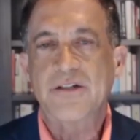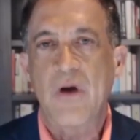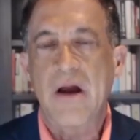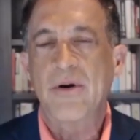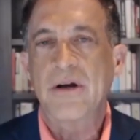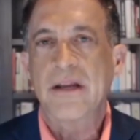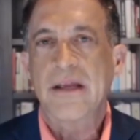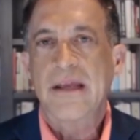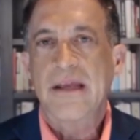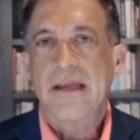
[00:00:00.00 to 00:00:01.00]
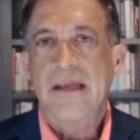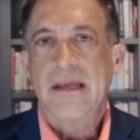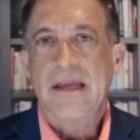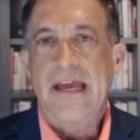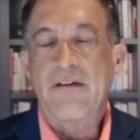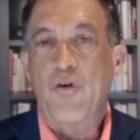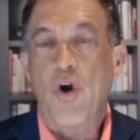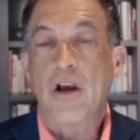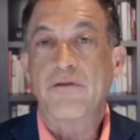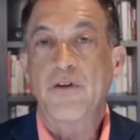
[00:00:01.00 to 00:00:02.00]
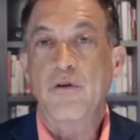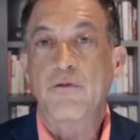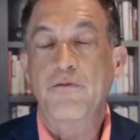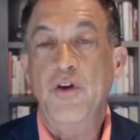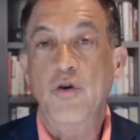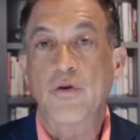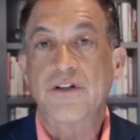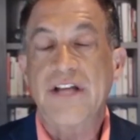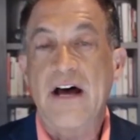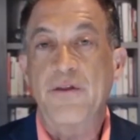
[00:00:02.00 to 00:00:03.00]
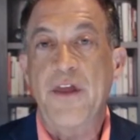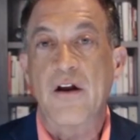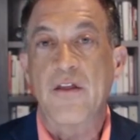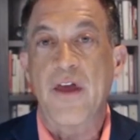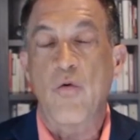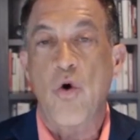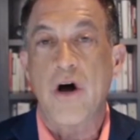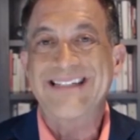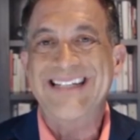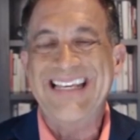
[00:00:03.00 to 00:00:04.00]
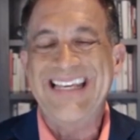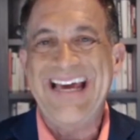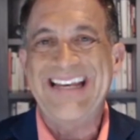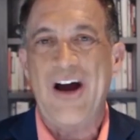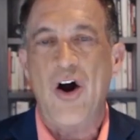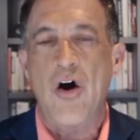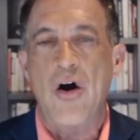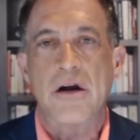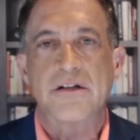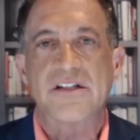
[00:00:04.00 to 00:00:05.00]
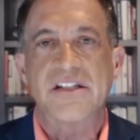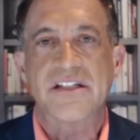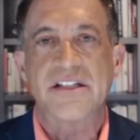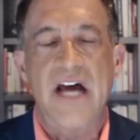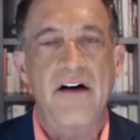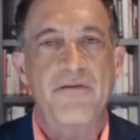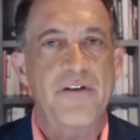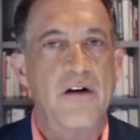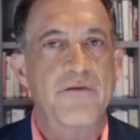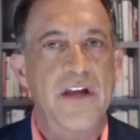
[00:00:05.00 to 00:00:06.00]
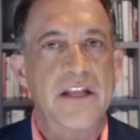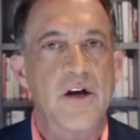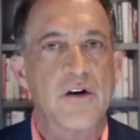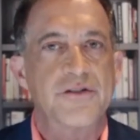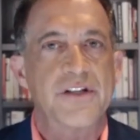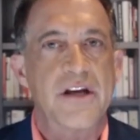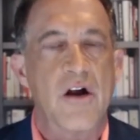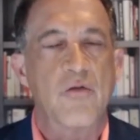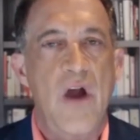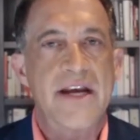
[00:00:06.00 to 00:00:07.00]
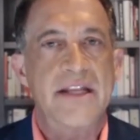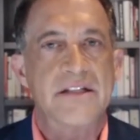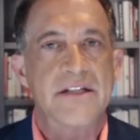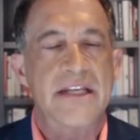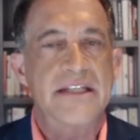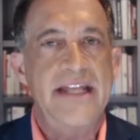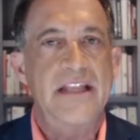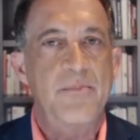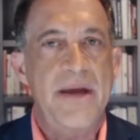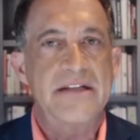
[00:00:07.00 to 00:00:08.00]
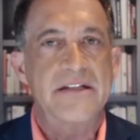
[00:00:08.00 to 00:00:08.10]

Thanks, Robert. And for all of you viewers out there that want to get our stuff, our videos, and our writings on a daily